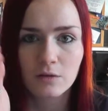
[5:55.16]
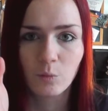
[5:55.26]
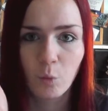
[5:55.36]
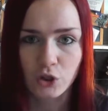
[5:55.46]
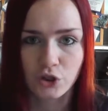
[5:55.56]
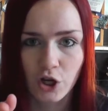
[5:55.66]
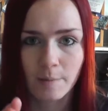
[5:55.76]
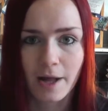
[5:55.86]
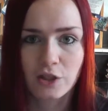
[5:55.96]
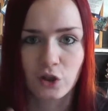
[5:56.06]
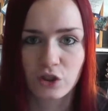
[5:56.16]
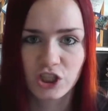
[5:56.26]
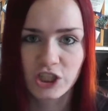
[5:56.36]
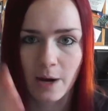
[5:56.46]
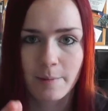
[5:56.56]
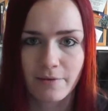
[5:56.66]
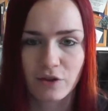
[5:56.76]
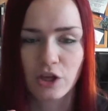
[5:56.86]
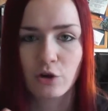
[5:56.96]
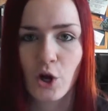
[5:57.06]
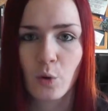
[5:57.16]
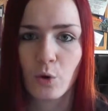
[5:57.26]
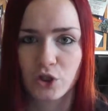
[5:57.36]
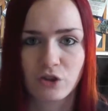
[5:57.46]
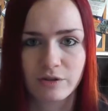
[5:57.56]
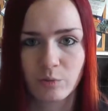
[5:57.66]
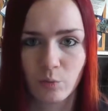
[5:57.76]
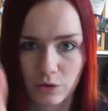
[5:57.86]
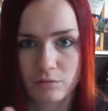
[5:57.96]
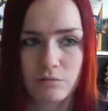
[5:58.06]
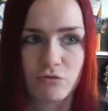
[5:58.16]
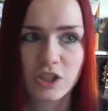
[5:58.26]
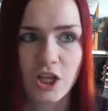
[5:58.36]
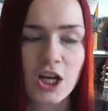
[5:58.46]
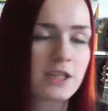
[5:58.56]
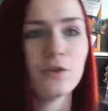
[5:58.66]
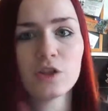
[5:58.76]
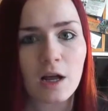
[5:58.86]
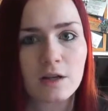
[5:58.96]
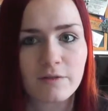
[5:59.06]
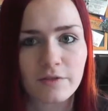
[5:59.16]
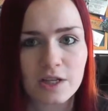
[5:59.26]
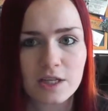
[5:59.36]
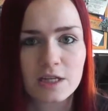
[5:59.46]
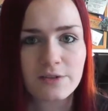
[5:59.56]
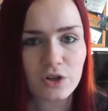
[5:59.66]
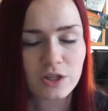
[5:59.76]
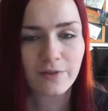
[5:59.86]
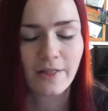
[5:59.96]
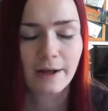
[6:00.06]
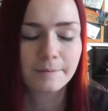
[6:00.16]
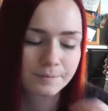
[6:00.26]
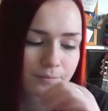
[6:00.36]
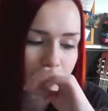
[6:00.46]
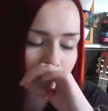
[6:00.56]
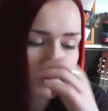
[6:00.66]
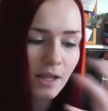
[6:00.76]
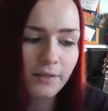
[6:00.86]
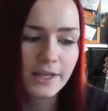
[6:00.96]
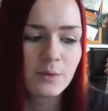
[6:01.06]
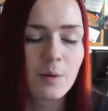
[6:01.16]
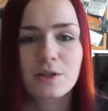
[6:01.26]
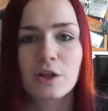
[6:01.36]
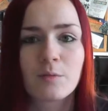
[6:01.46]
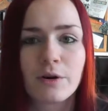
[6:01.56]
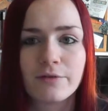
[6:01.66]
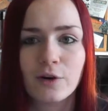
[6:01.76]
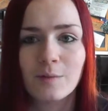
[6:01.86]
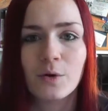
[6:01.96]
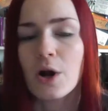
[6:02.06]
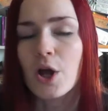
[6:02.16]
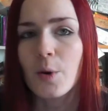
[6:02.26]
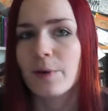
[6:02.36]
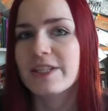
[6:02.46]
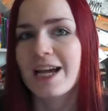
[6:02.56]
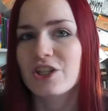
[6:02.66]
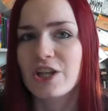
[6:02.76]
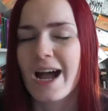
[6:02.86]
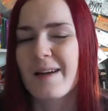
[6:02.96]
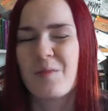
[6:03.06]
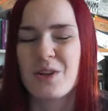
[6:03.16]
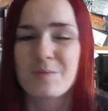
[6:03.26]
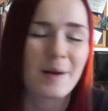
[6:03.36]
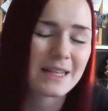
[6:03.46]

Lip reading: what do you know about geology? Tell me everything you know. What research have you done for this interview? Stuff like that. This one was a lot more informal. We just had a chat. We just